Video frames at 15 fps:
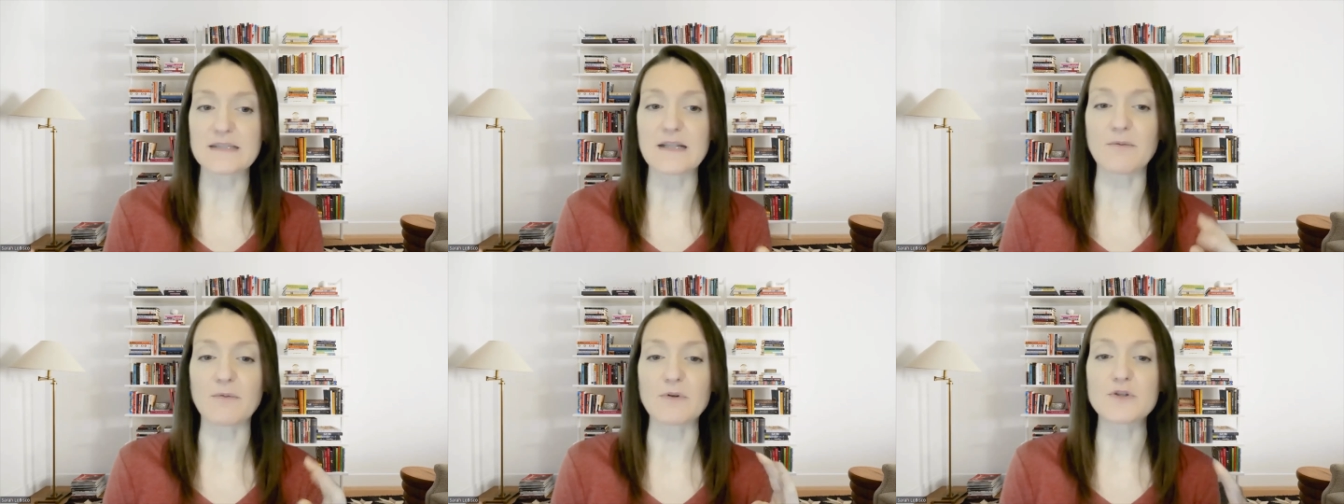
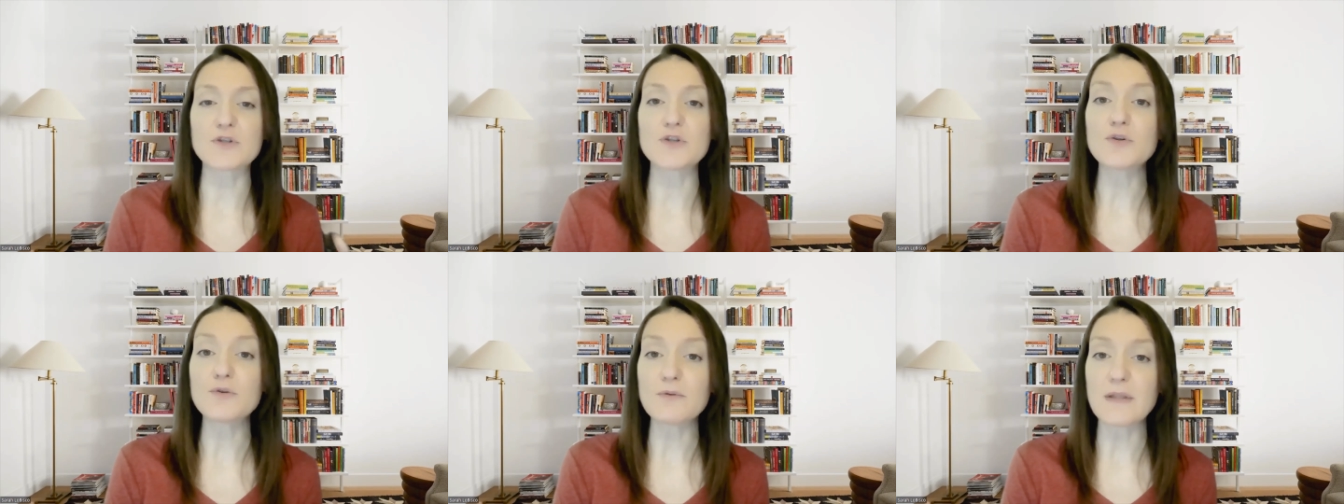There were
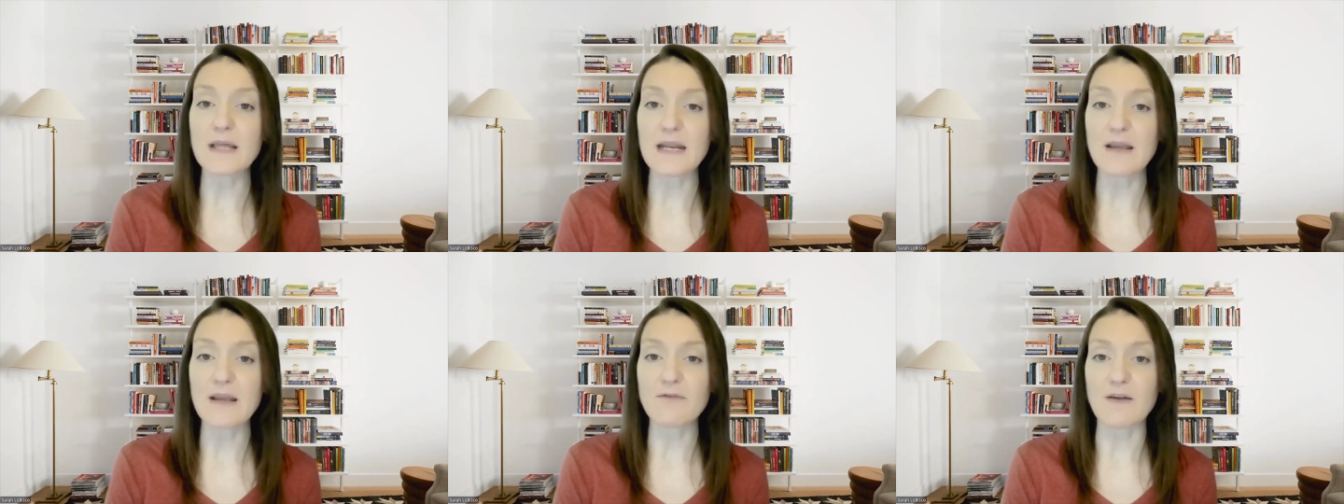two
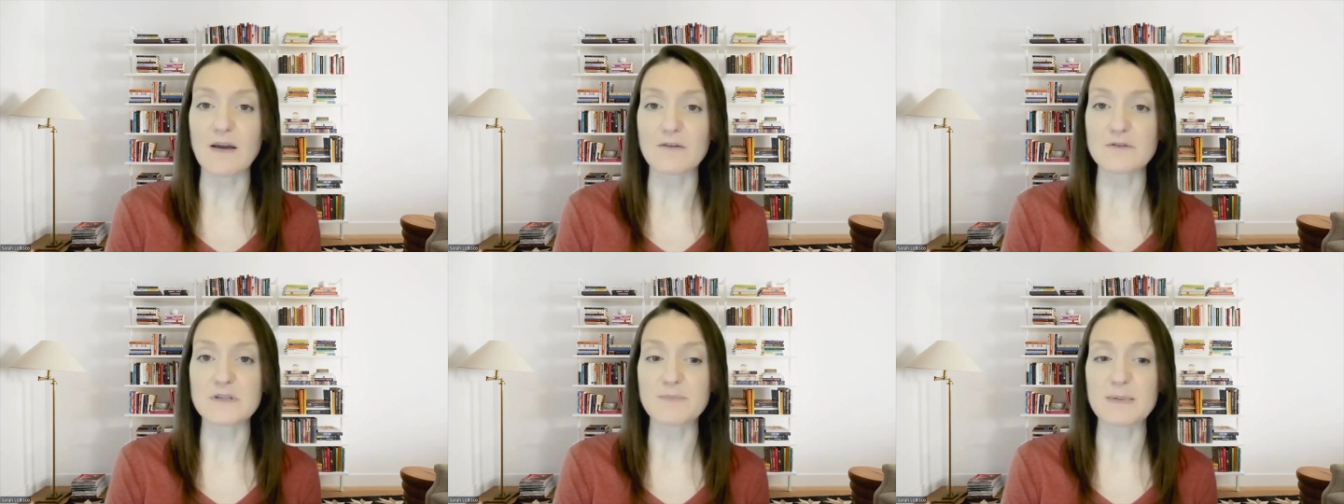that I
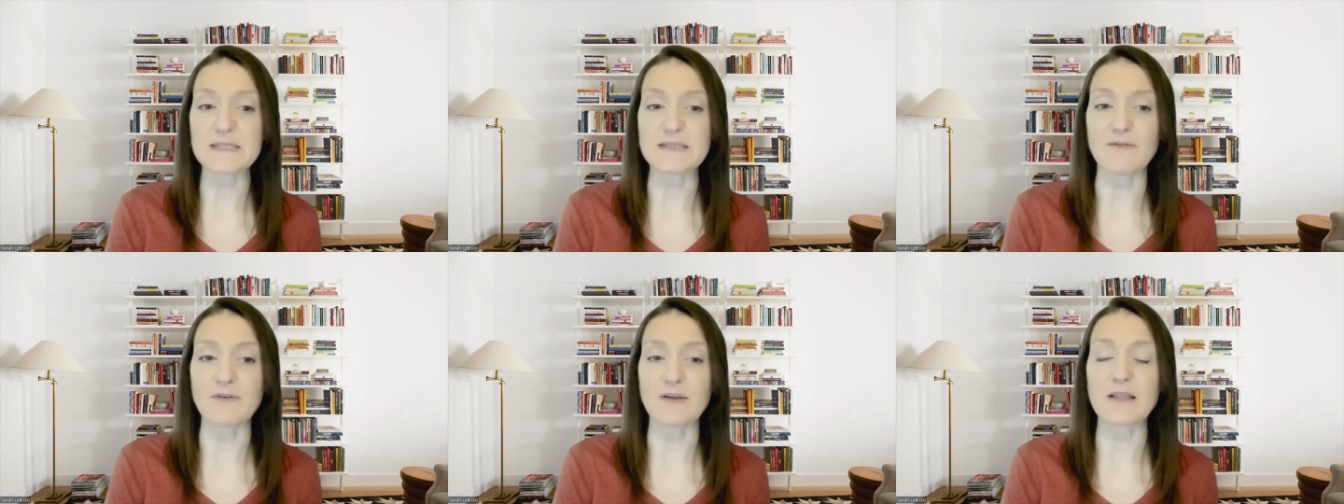found
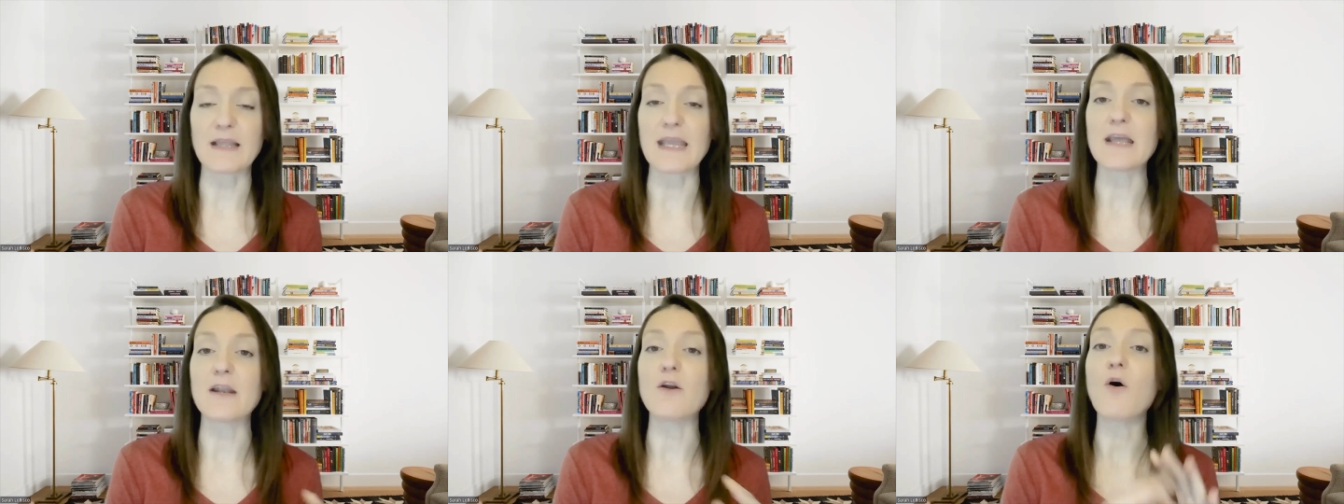
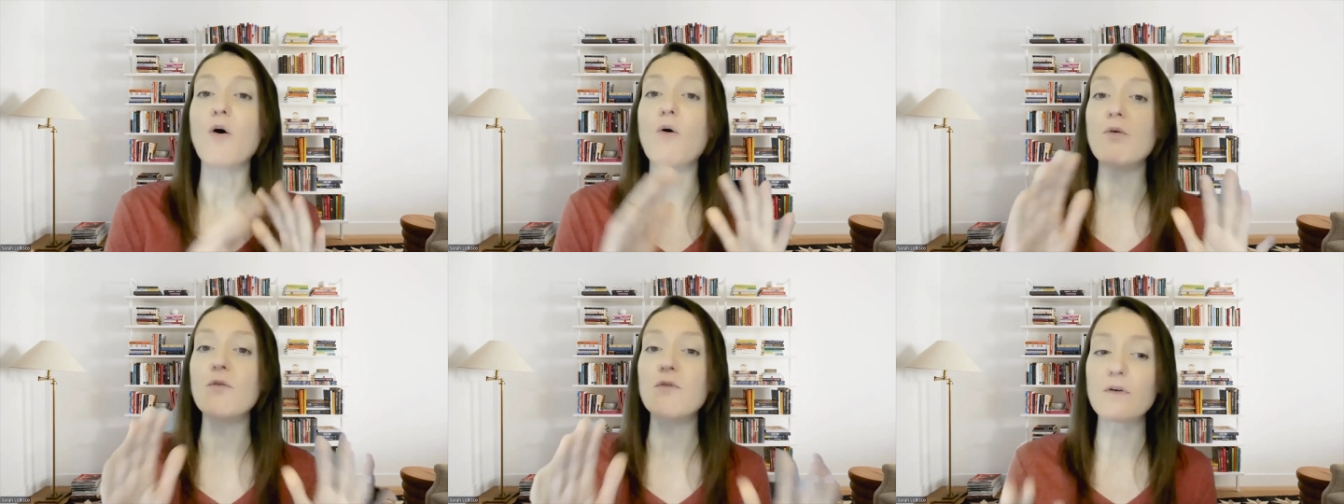specifically, and
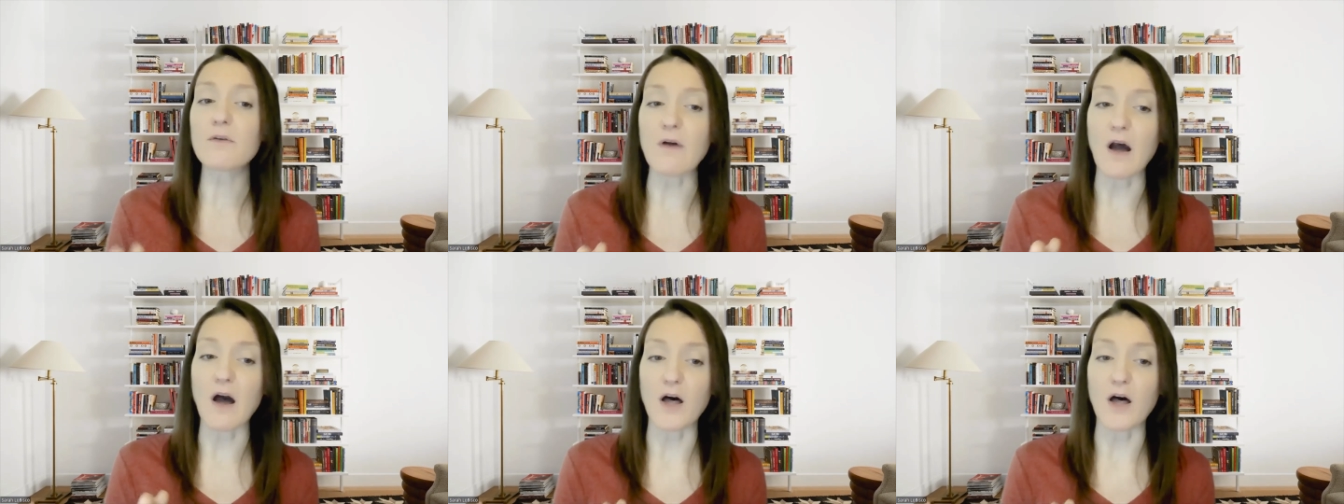
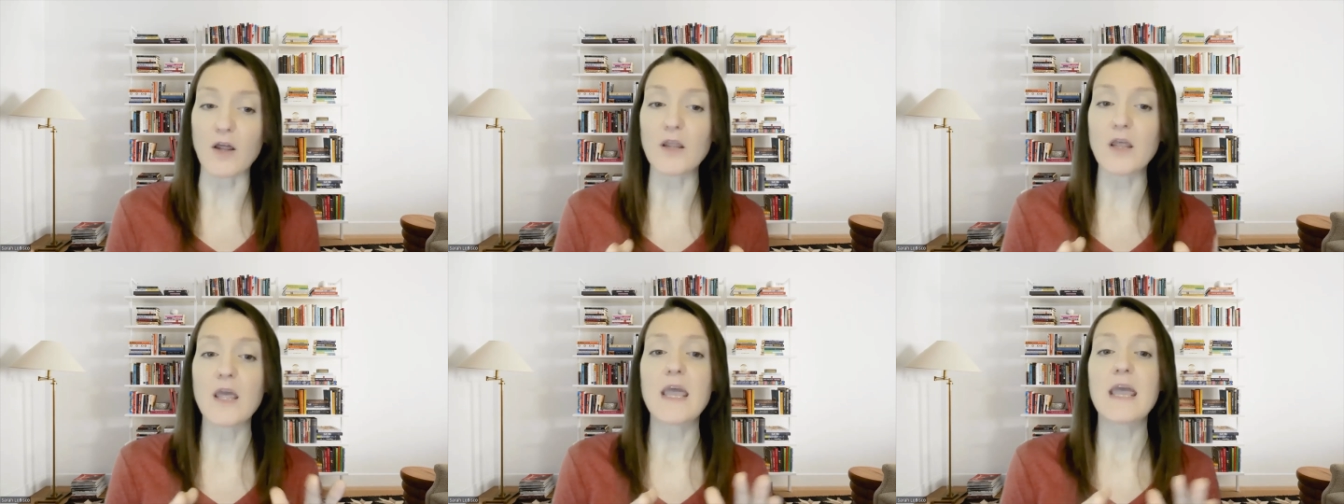
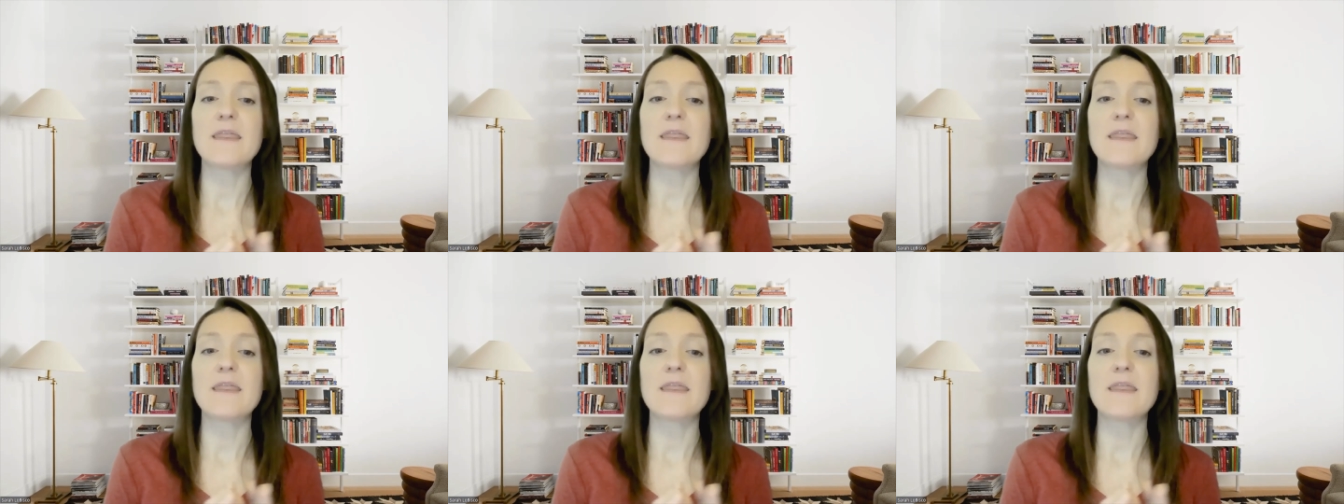overall,